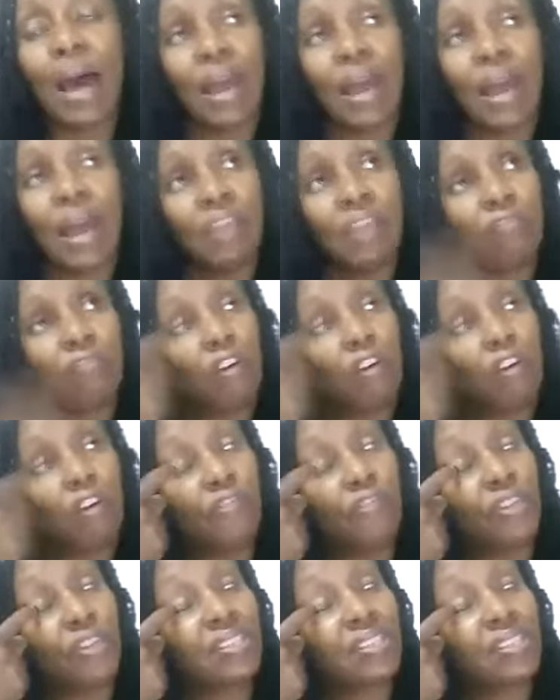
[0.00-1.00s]

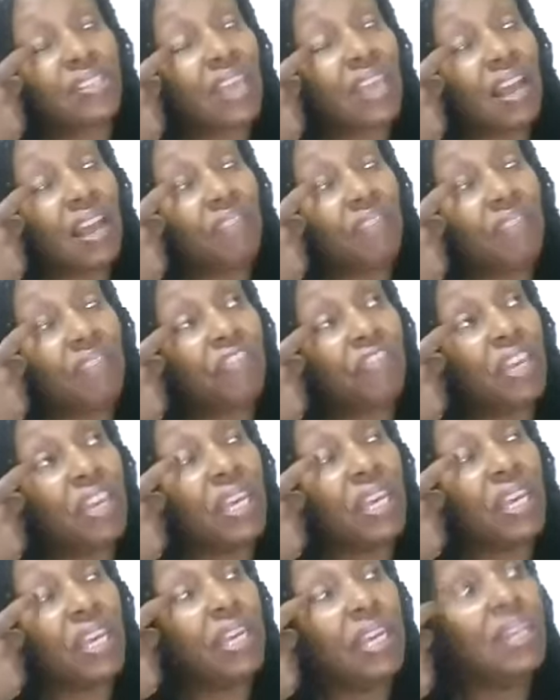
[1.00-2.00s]
involve yourself
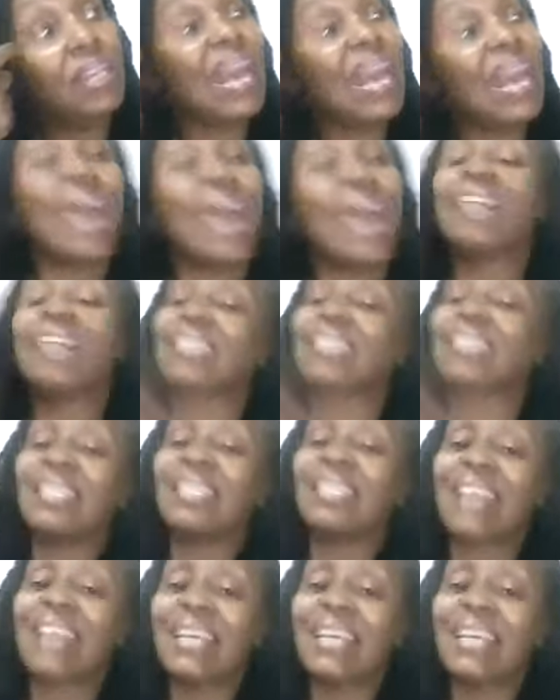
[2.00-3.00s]
in
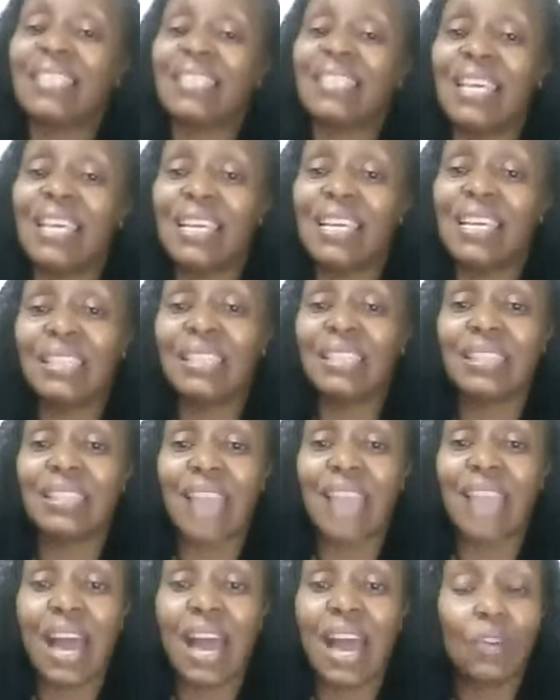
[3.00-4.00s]
exercises.
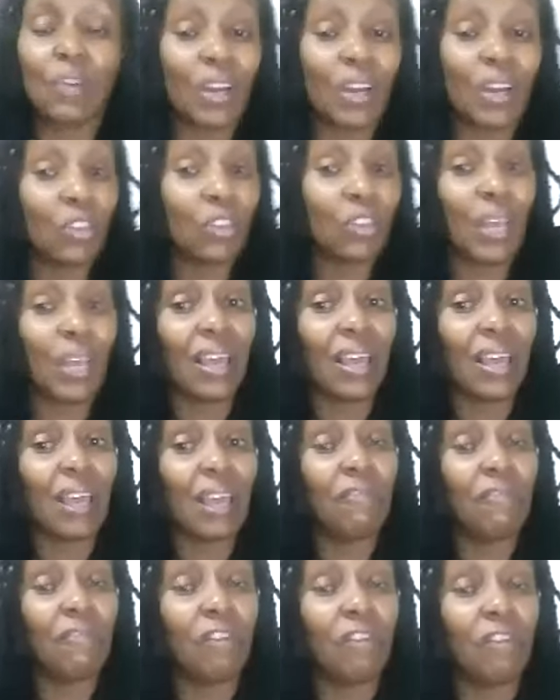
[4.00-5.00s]
Yeah, you can also
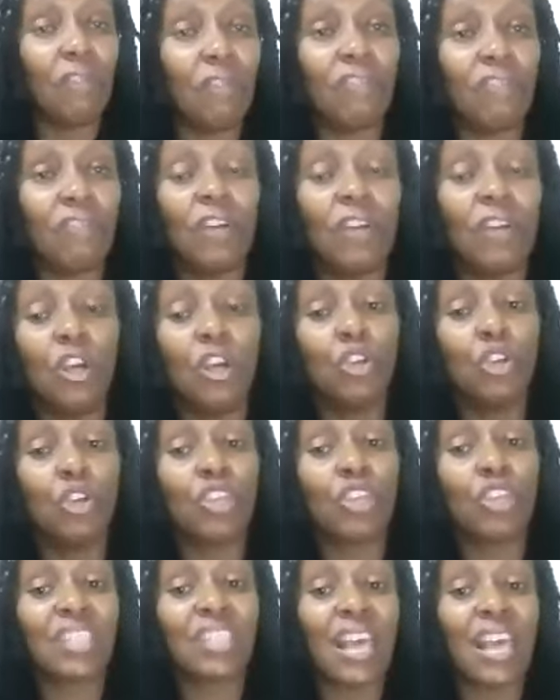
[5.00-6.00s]
involve
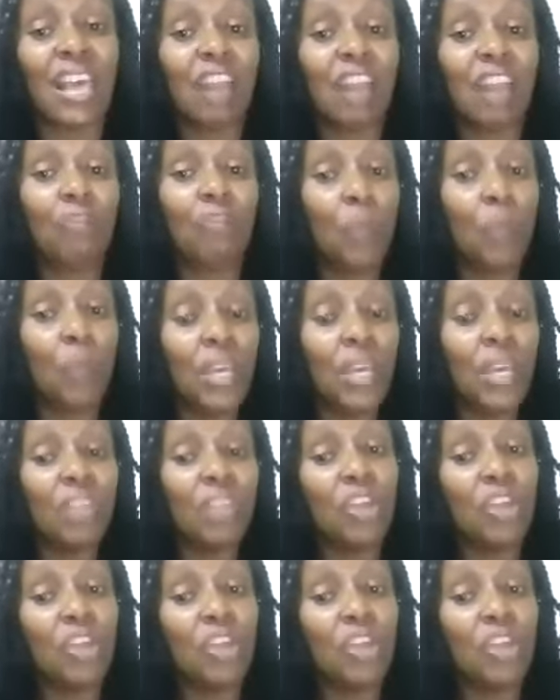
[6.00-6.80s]
yourself with